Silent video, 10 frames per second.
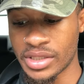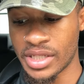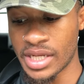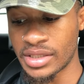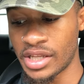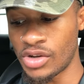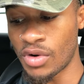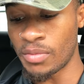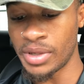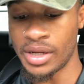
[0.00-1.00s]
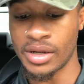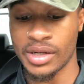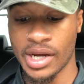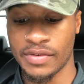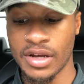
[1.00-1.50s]
a chance that you won't be good
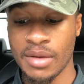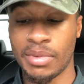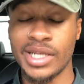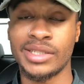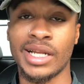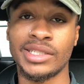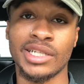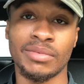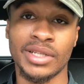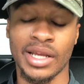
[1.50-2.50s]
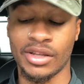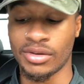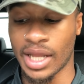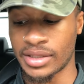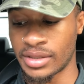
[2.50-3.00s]
enough, but isn't that something that
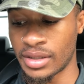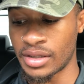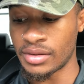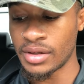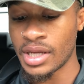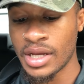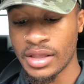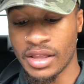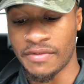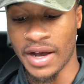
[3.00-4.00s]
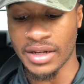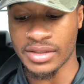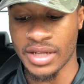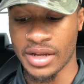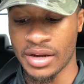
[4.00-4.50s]
you'll like to know? The fact
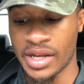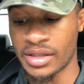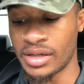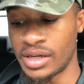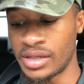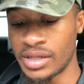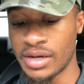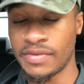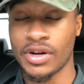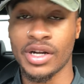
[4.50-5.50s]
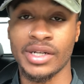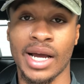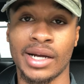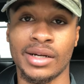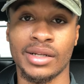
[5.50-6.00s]
is that you're either good enough or you're
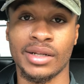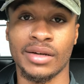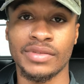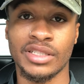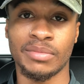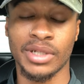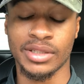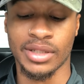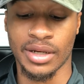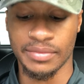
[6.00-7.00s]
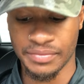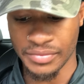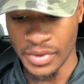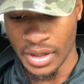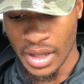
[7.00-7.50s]
not good enough, simple as that.
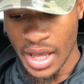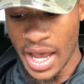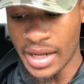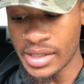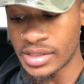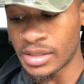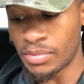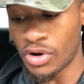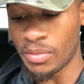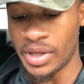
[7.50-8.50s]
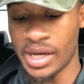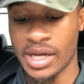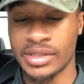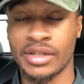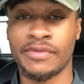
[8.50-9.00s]
And this is important
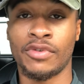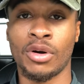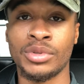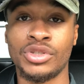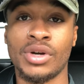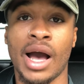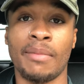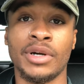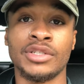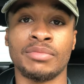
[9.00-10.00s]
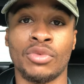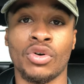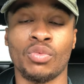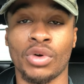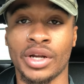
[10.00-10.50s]
because it informs you how much
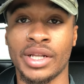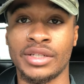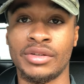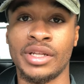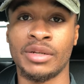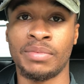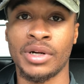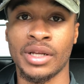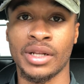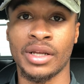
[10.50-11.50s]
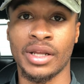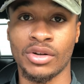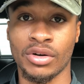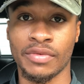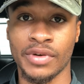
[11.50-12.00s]
more work that you need to put
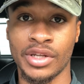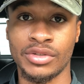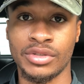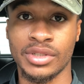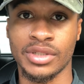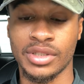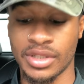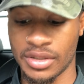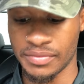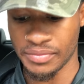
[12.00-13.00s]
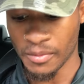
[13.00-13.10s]
in order for you to succeed.